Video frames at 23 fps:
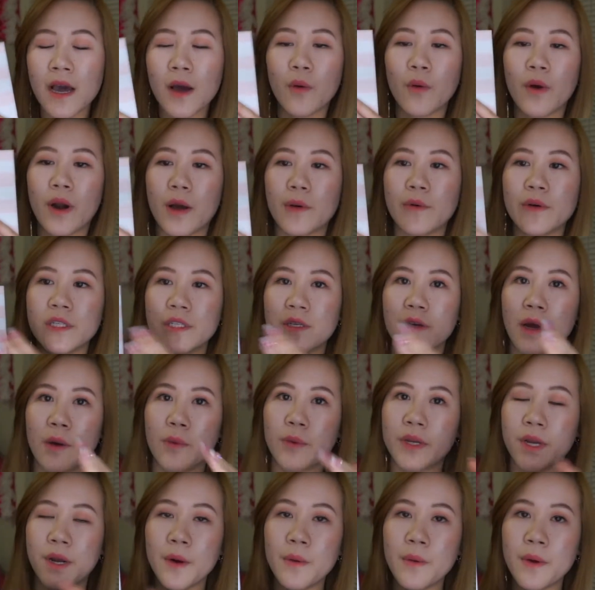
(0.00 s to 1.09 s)
What I would do, I
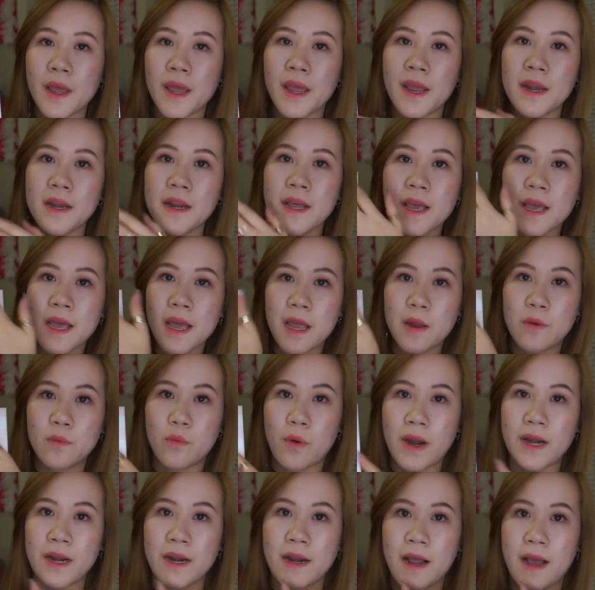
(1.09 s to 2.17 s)
would go in and
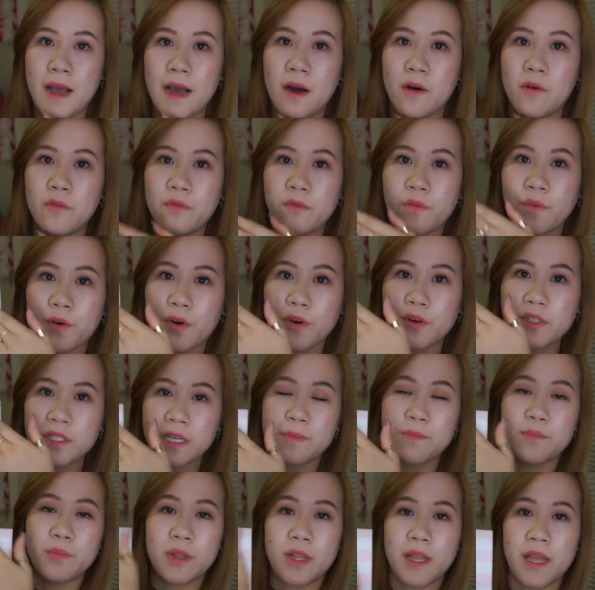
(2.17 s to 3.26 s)
write it out first
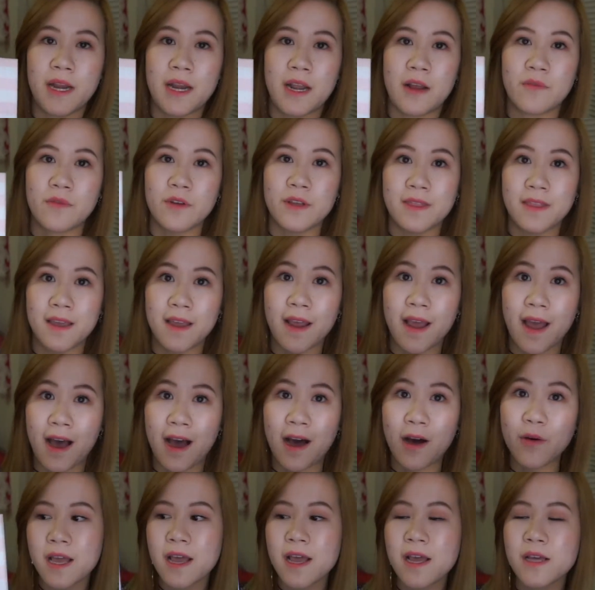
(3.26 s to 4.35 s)
and plan everything
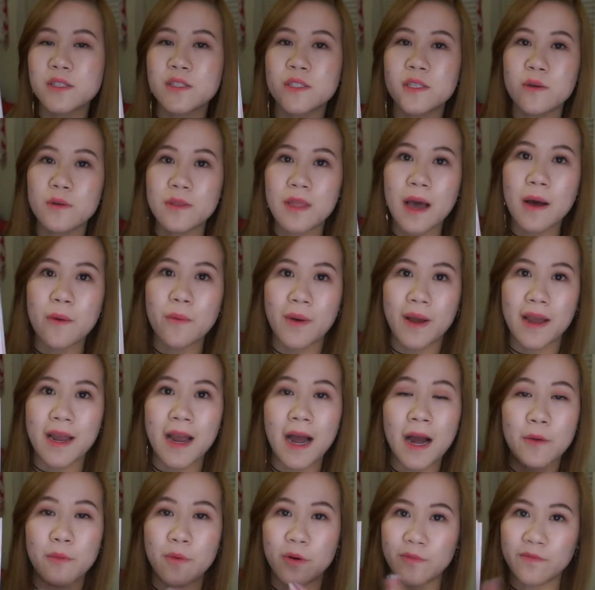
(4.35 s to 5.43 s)
out, so that way
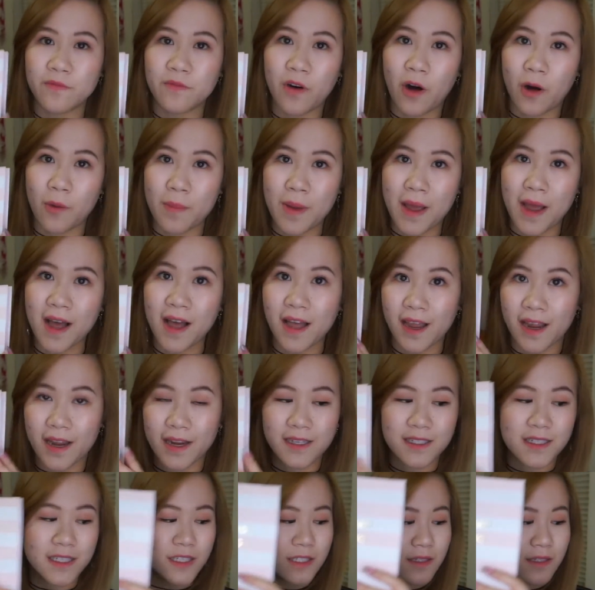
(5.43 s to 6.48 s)
I won't fall behind.